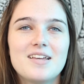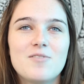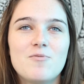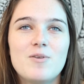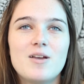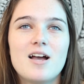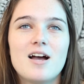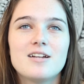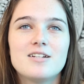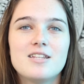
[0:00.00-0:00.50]

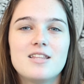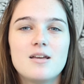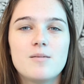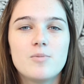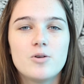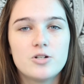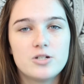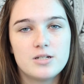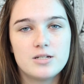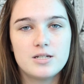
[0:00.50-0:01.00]
We got to the
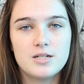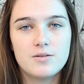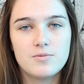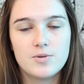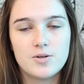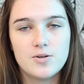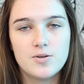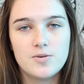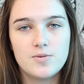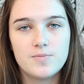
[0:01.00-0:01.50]
emergency
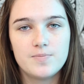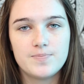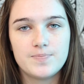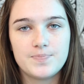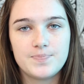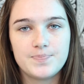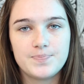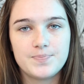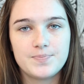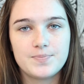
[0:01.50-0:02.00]
room
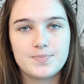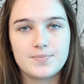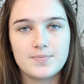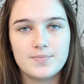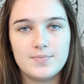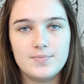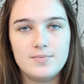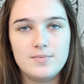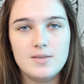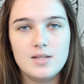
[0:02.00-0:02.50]

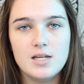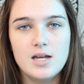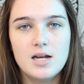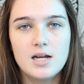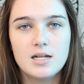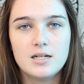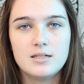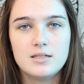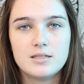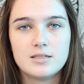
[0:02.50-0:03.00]

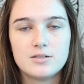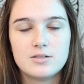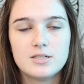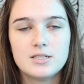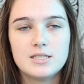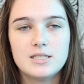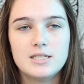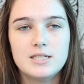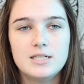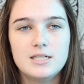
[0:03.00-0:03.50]
and
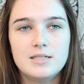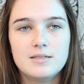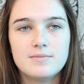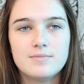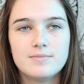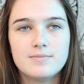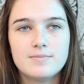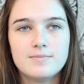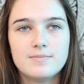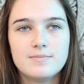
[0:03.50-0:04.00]
literally
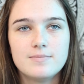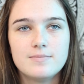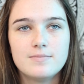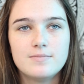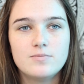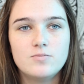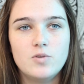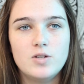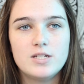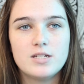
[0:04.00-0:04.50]

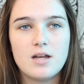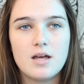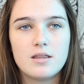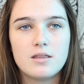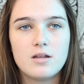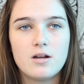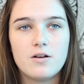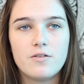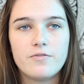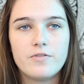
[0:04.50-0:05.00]
we sat
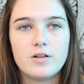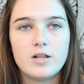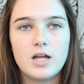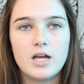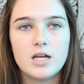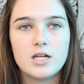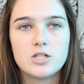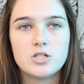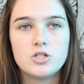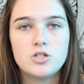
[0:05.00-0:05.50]
there for
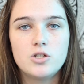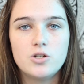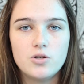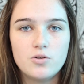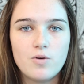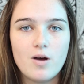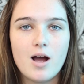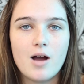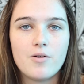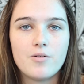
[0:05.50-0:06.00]
like
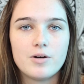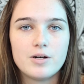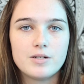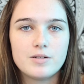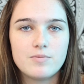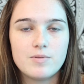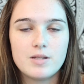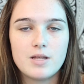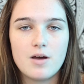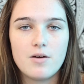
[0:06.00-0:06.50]
2
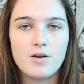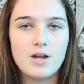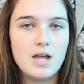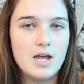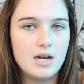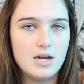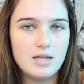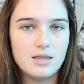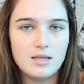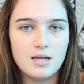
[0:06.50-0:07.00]
hours without
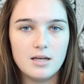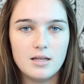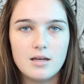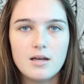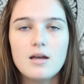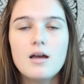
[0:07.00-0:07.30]
anything.